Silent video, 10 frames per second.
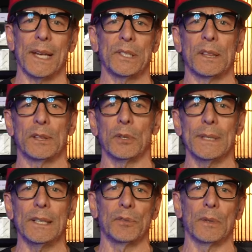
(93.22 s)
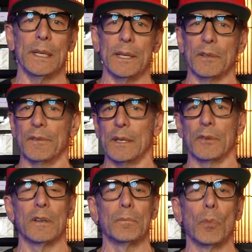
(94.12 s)
As a 33-year
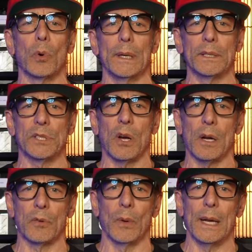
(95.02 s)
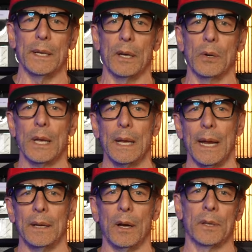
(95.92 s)
veteran of morning talk radio
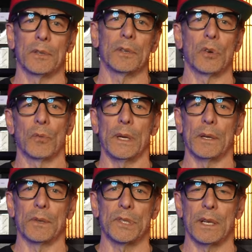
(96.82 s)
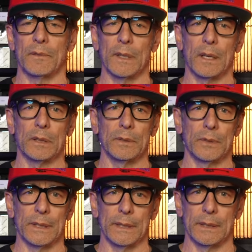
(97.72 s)
and other careers that have
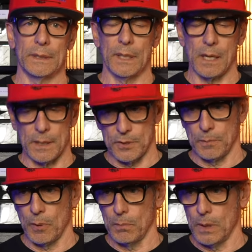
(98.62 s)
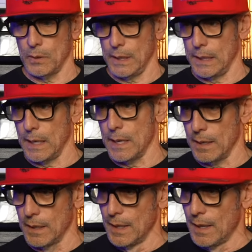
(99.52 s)
included concert promoting,
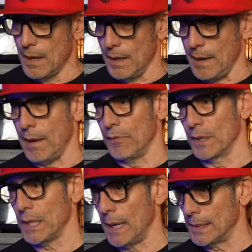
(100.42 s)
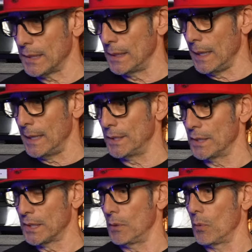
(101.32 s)
advertising,
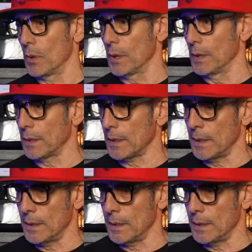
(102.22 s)
agency work,